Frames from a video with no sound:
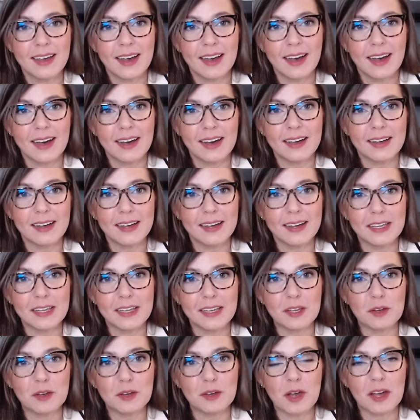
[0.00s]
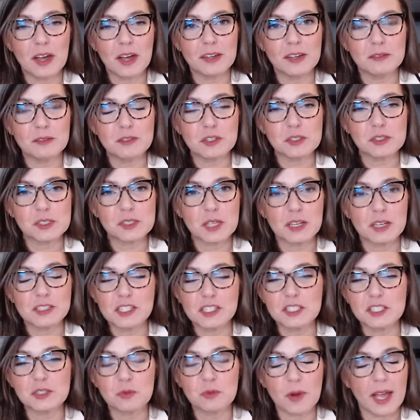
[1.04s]
Uh, I just I
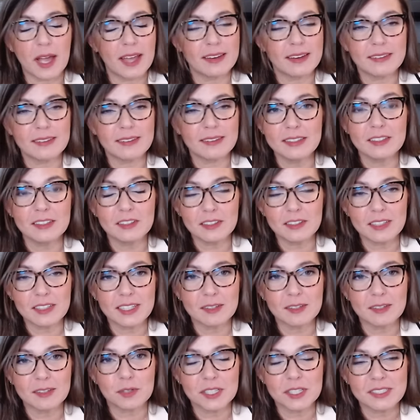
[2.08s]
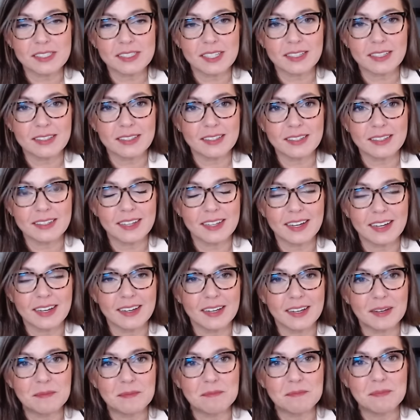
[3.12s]
just read literally recently
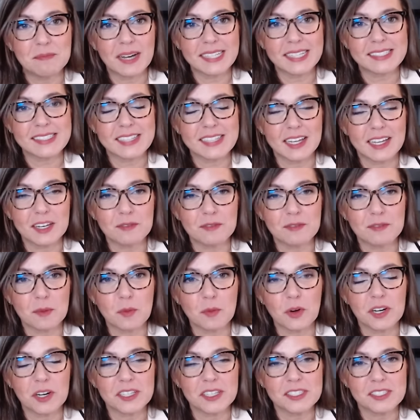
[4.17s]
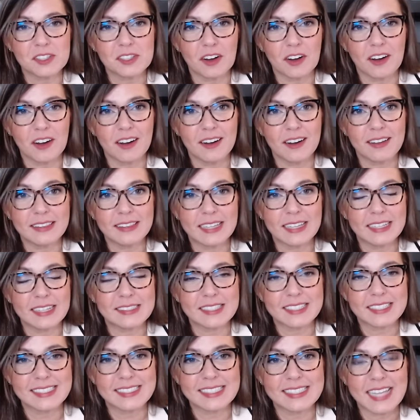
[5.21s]
um, a study from Morningstar
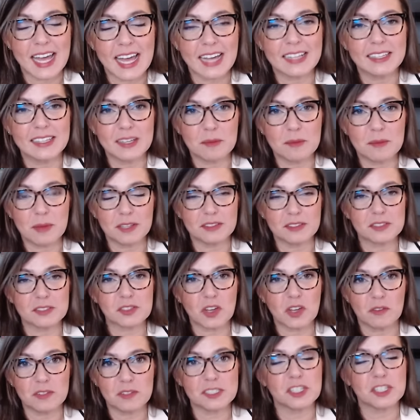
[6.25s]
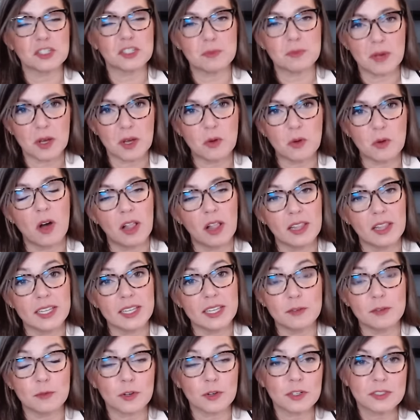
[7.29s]
that's exactly about this conversation about
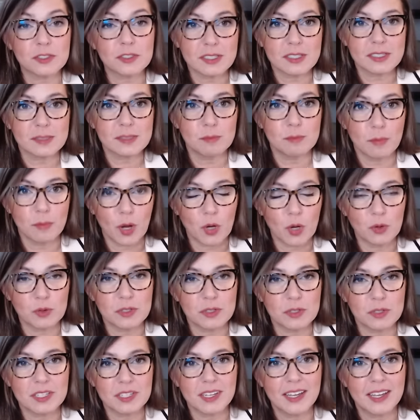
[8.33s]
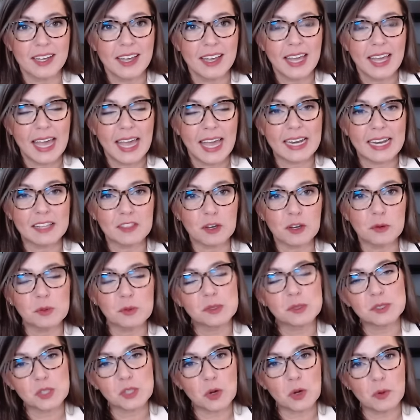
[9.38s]
quality versus moat, and I thought it
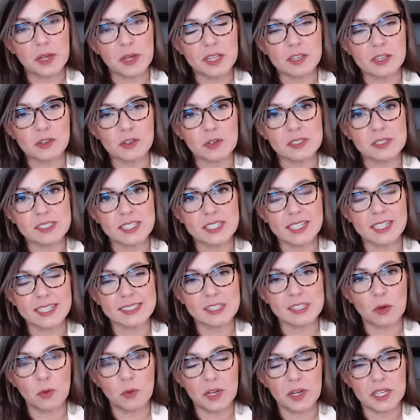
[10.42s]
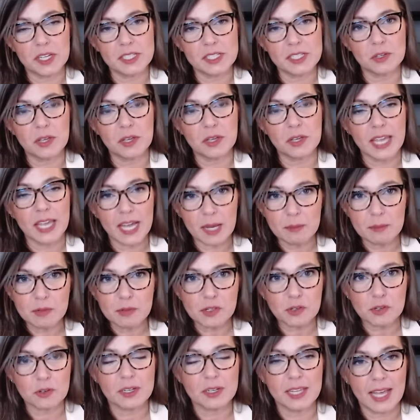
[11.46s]
was so interesting as a way to
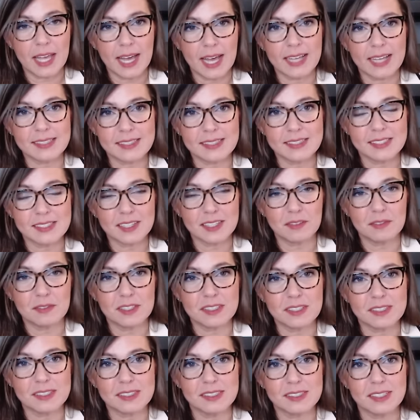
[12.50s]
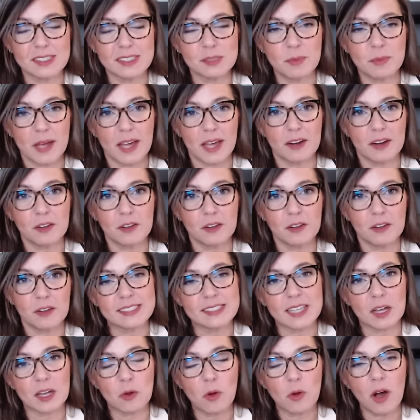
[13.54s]
capture the essence of this this battle is
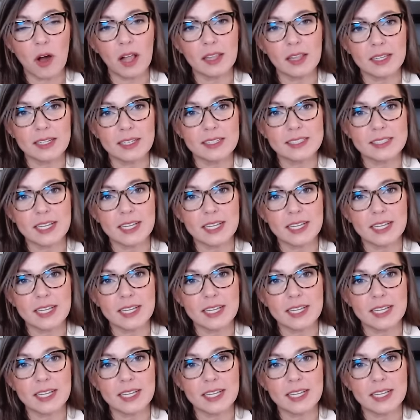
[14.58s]
that quality